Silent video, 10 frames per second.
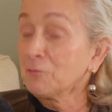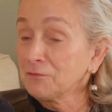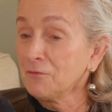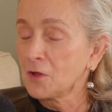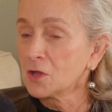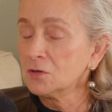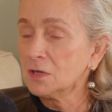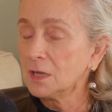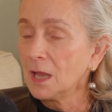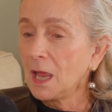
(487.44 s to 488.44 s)
was for Vogue,
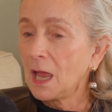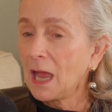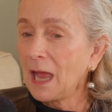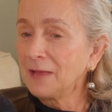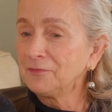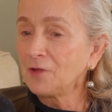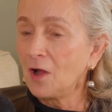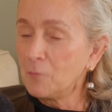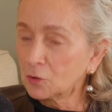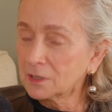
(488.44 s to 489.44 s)
and
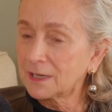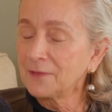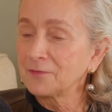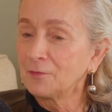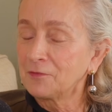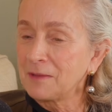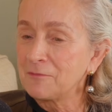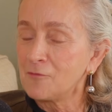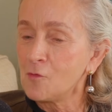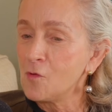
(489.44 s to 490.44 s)
our model had cancelled the day
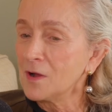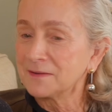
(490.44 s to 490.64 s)
before.